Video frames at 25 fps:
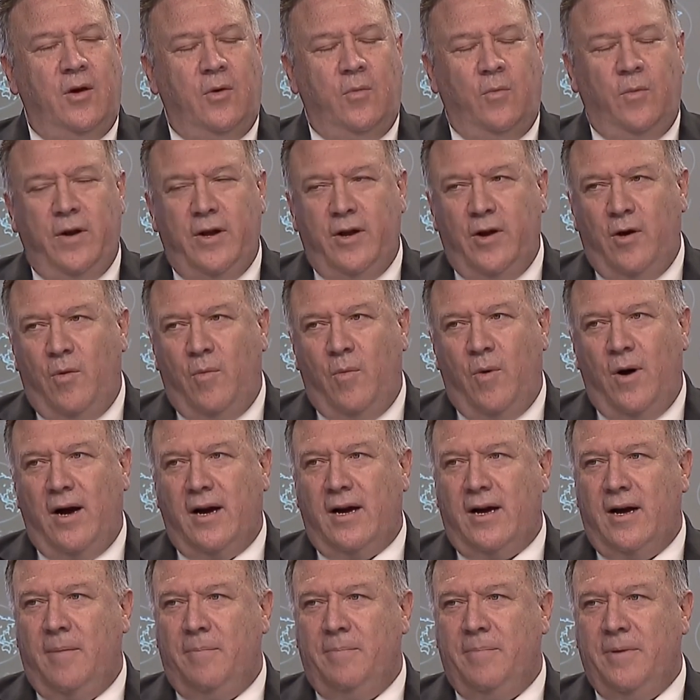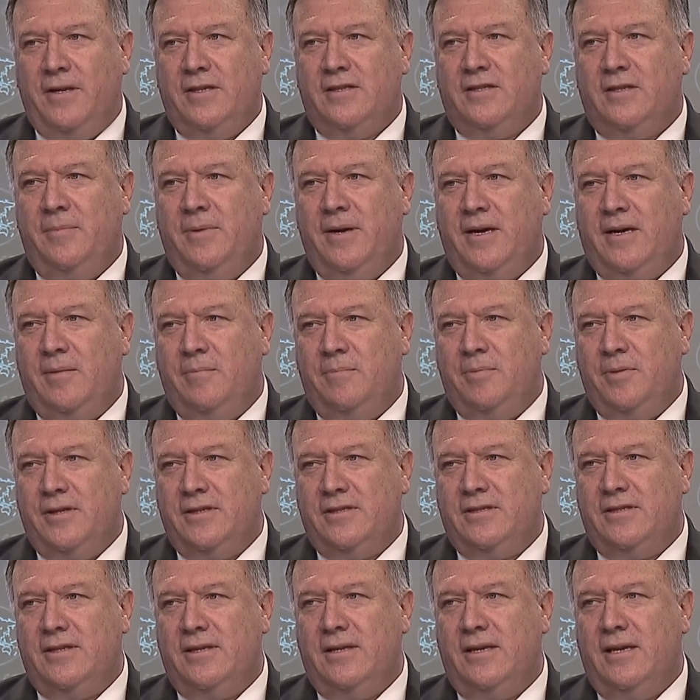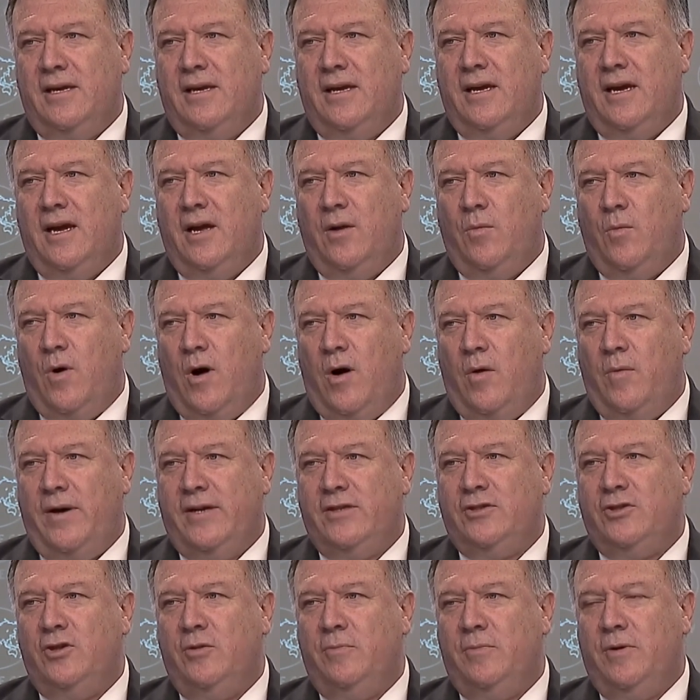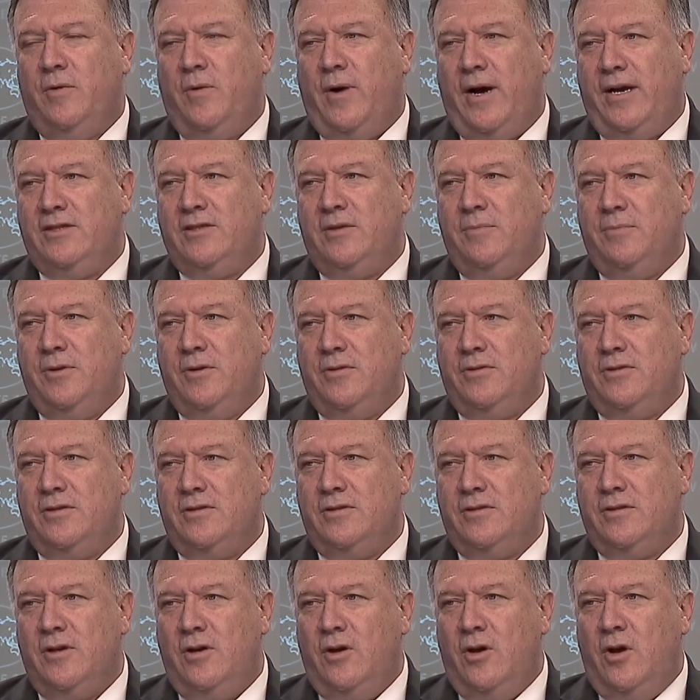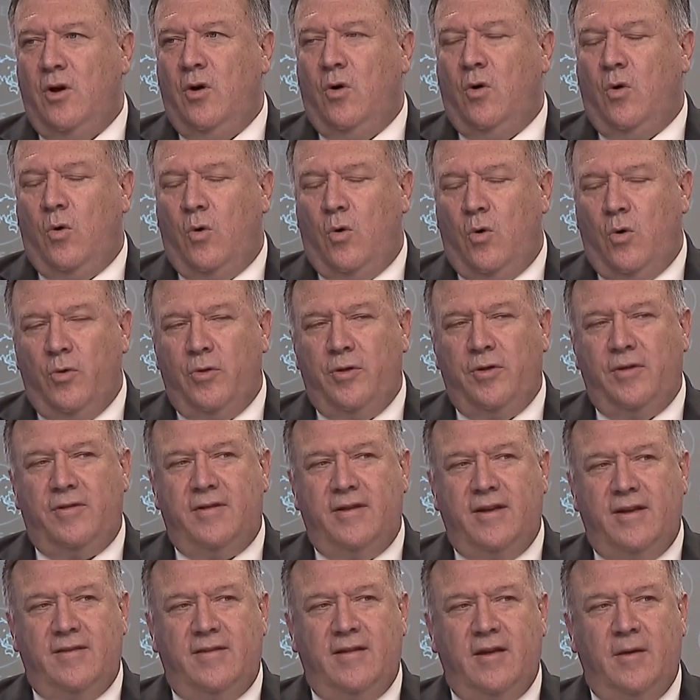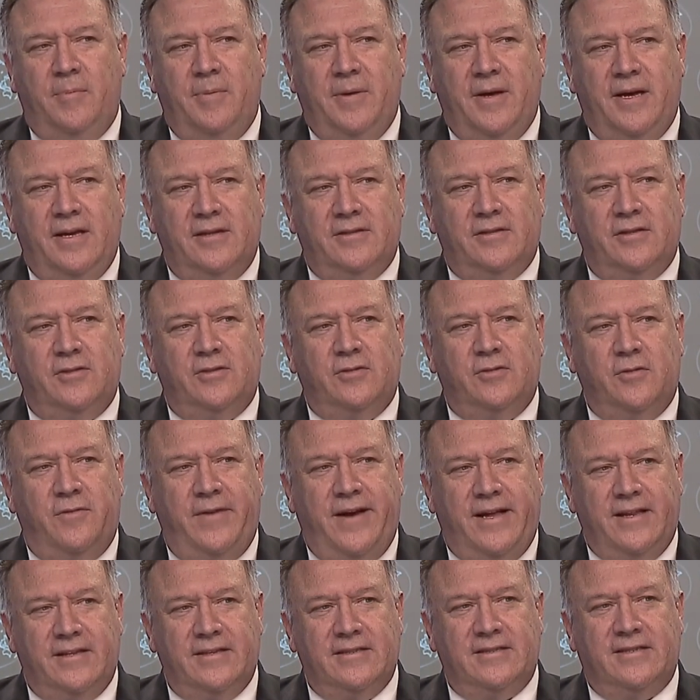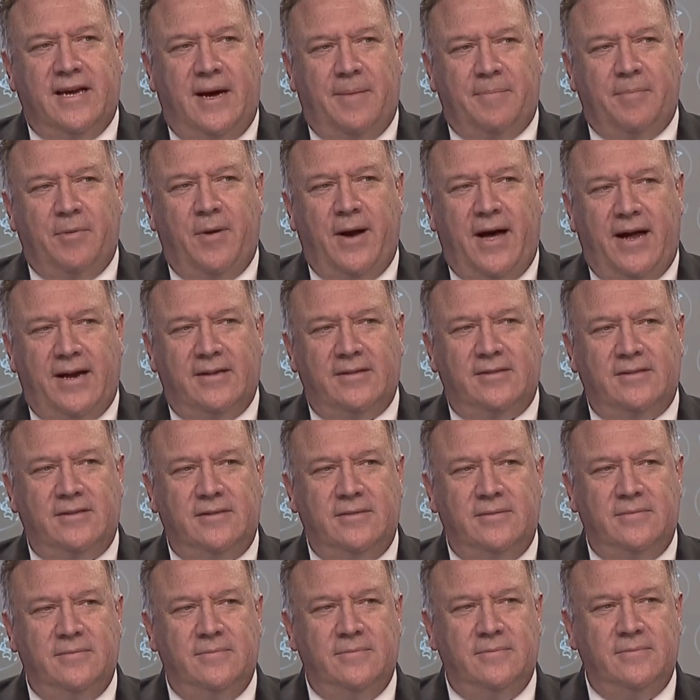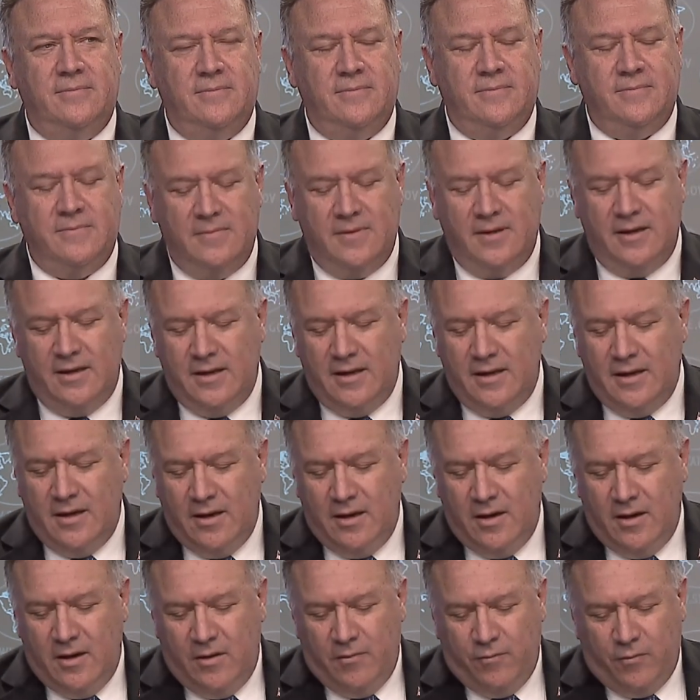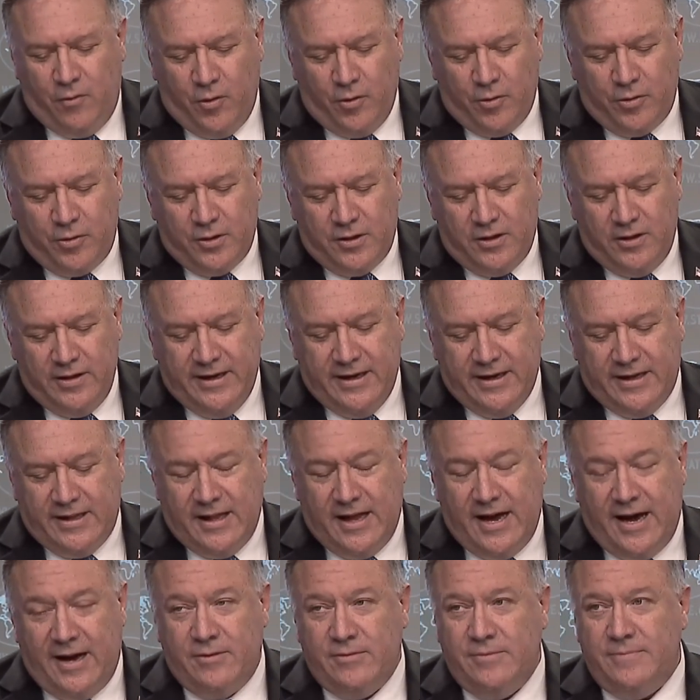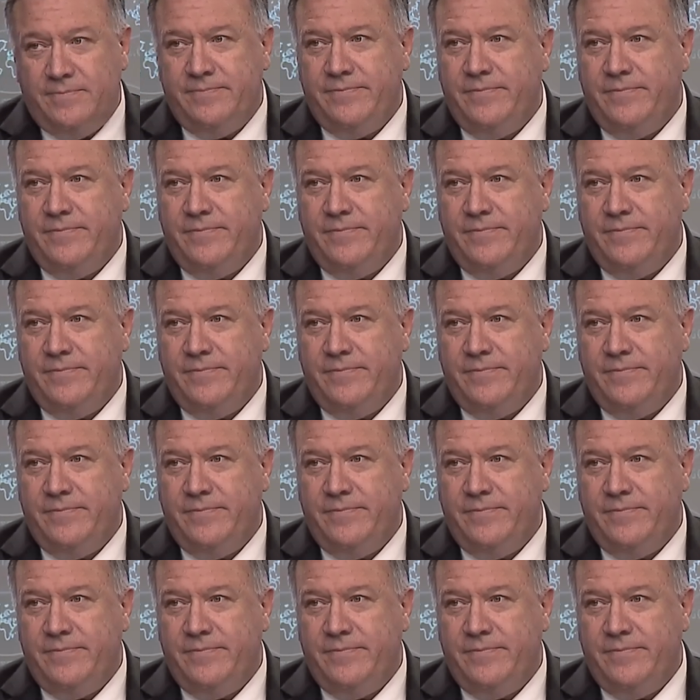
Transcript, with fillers: We don't want companies to be complicit in Huawei's human rights abuses or the CCP's surveillance apparatus. Fourth, Clean Cloud.